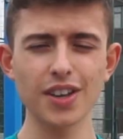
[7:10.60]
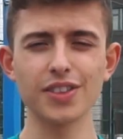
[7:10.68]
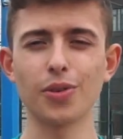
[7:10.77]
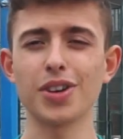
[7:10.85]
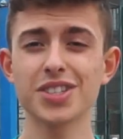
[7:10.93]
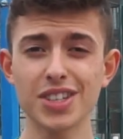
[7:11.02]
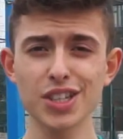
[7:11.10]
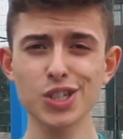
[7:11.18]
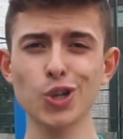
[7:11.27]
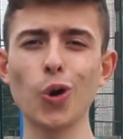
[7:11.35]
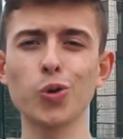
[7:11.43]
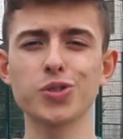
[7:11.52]
The residence
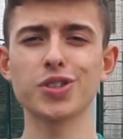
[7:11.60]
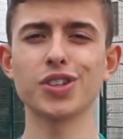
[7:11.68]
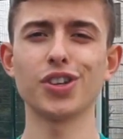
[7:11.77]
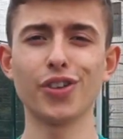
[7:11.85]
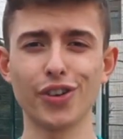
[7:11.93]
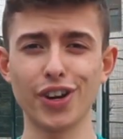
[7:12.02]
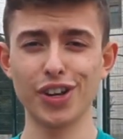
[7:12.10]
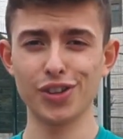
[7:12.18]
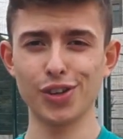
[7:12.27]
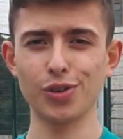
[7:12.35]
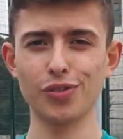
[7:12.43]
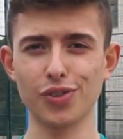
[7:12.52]
halls here in
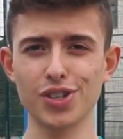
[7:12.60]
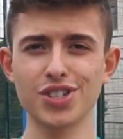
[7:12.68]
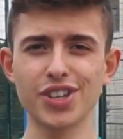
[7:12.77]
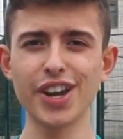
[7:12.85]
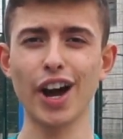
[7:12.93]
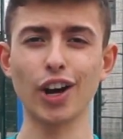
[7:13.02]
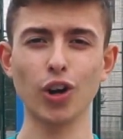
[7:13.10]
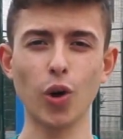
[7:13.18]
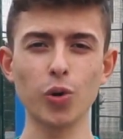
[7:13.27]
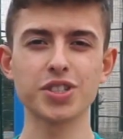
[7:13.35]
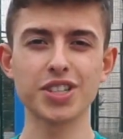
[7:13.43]
the university are called